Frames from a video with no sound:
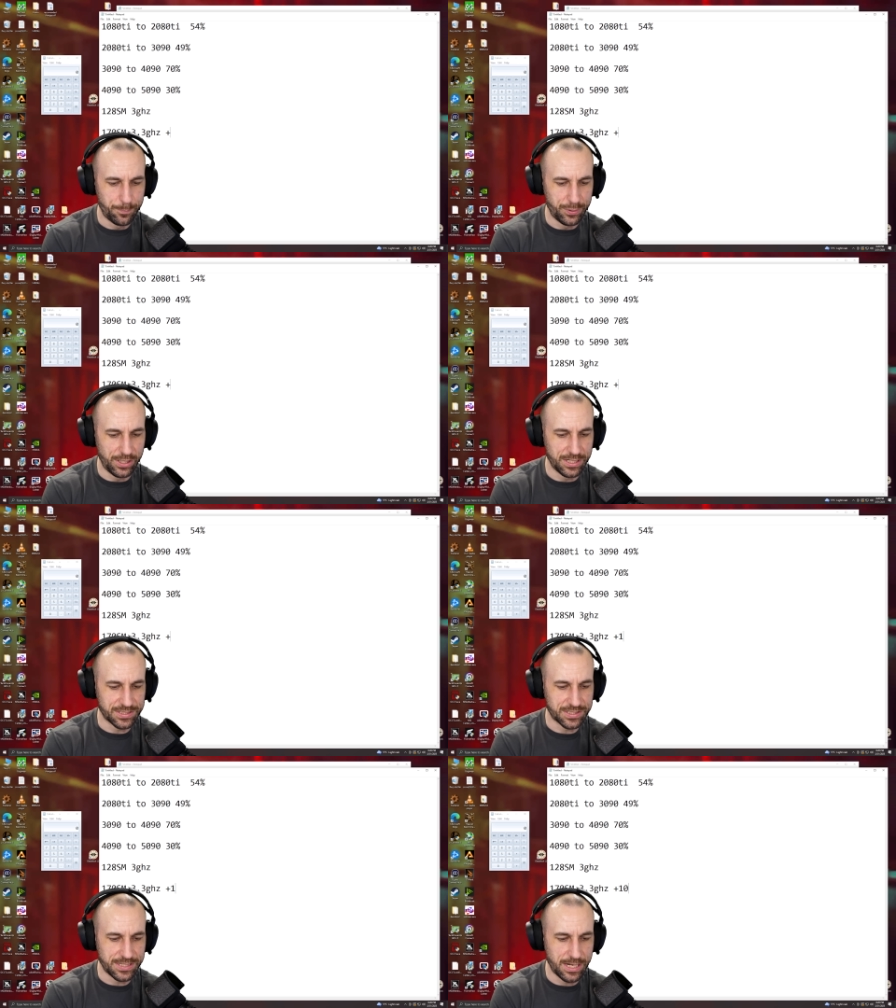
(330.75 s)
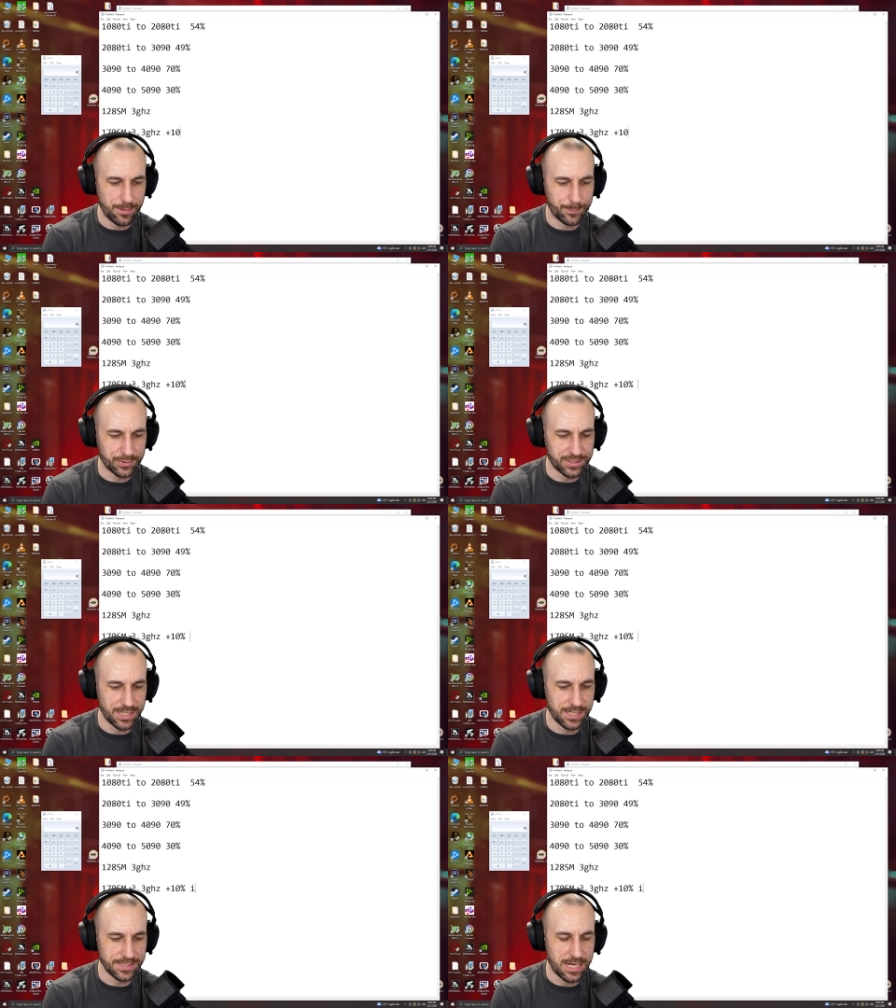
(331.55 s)
plus
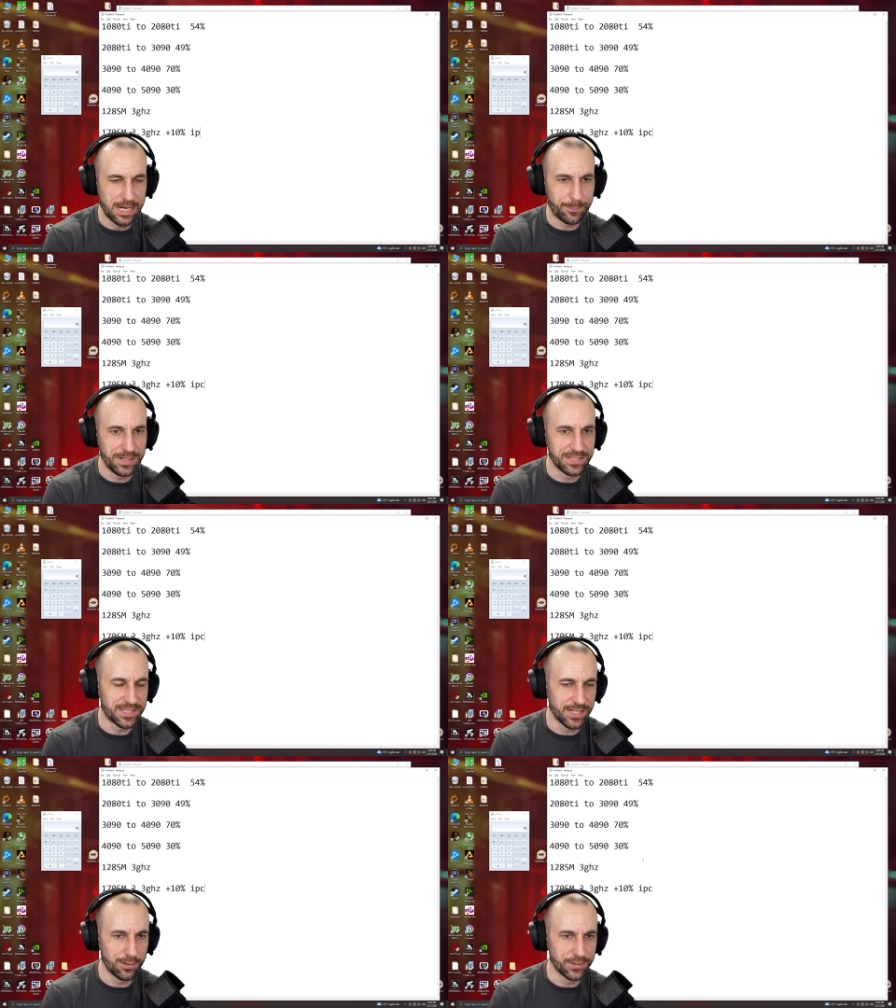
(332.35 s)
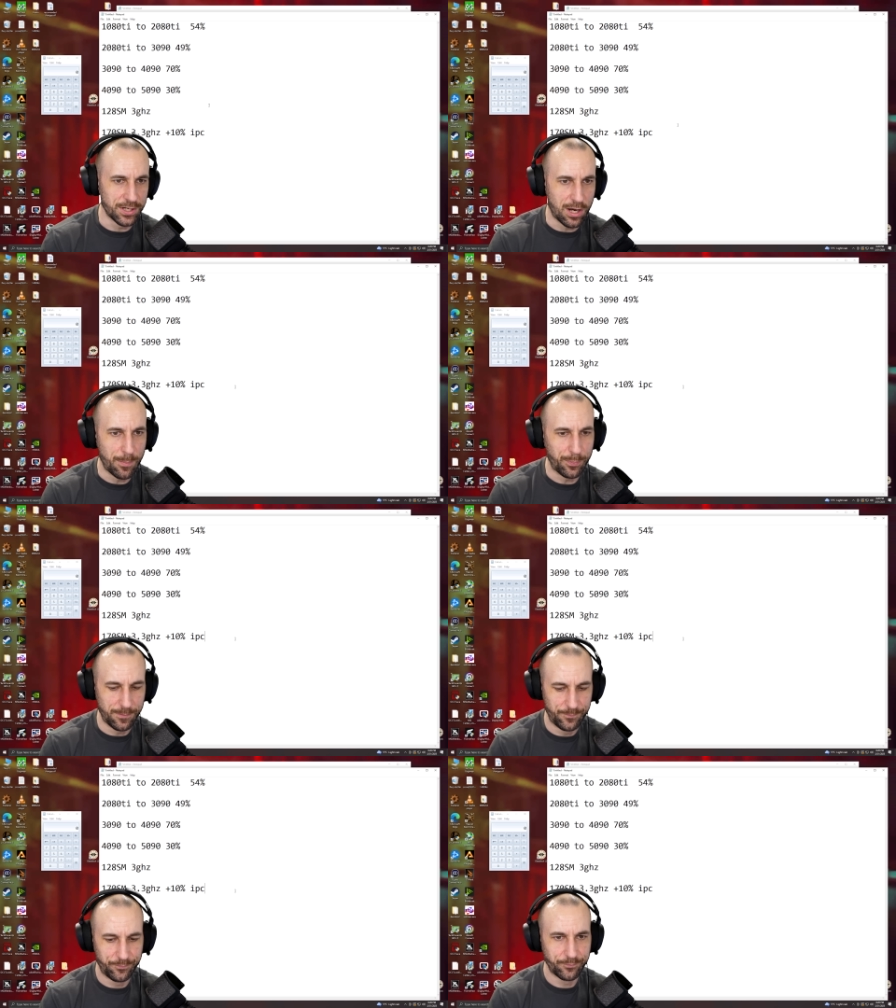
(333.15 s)
10% IPC on top.
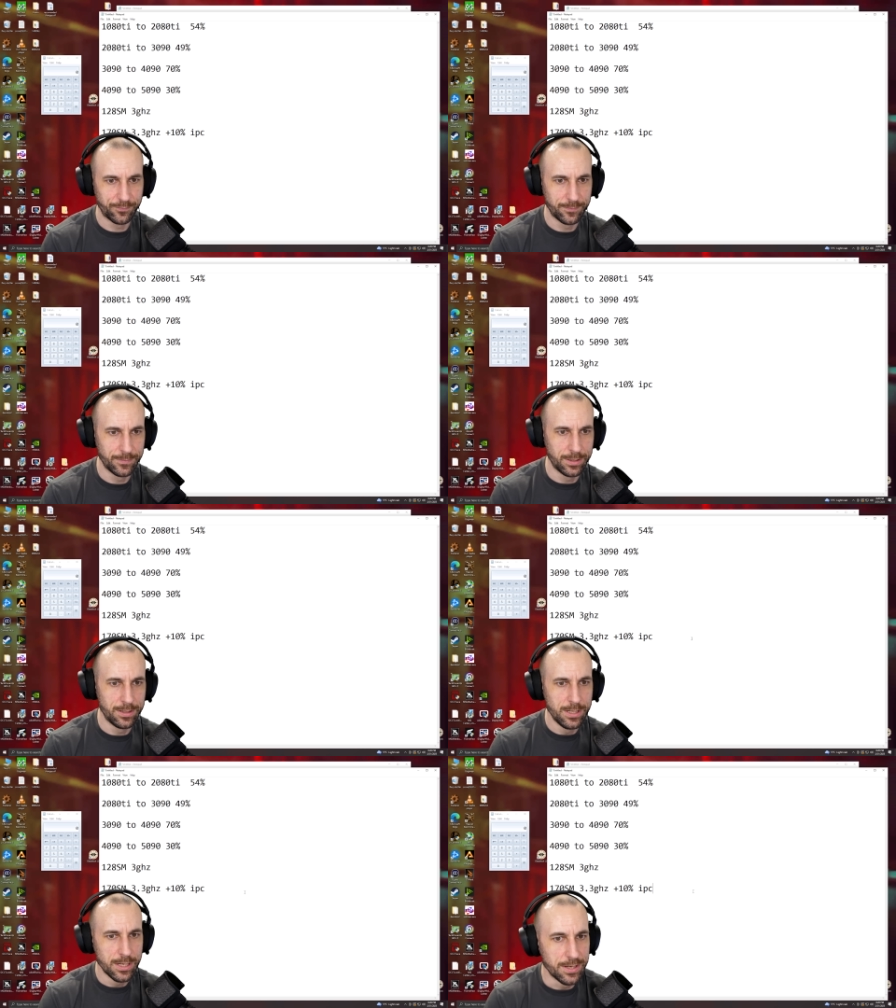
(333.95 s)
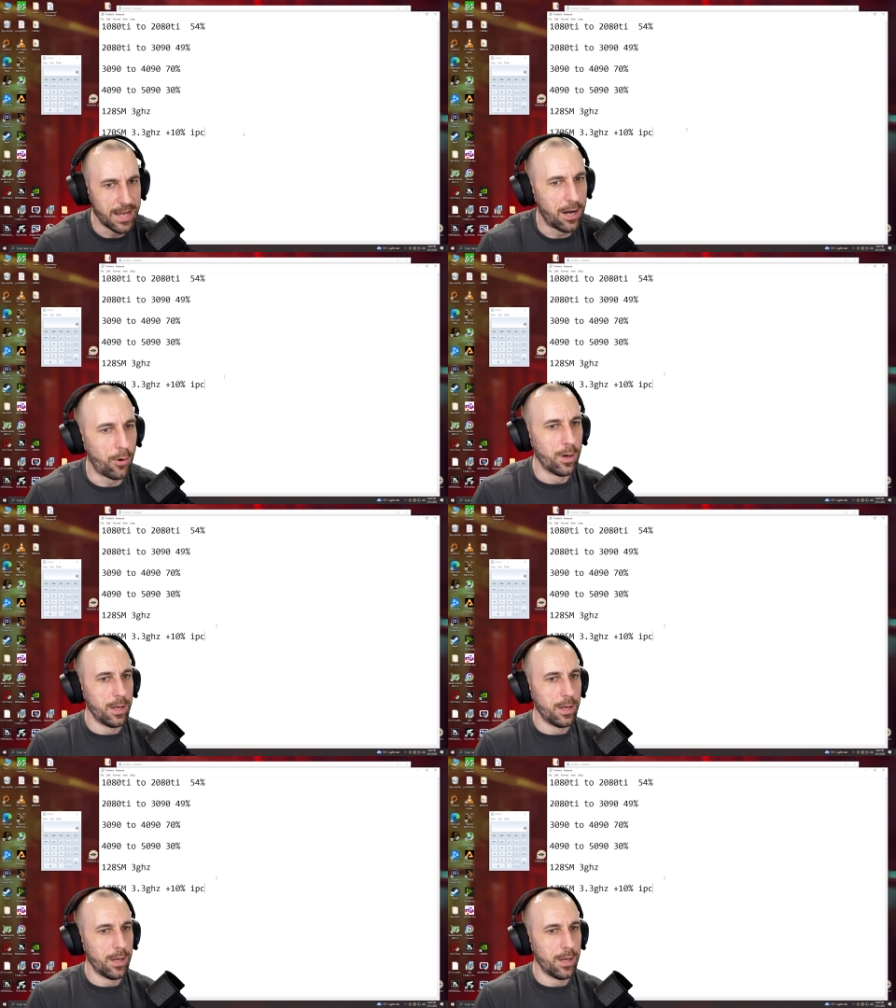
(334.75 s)
Now,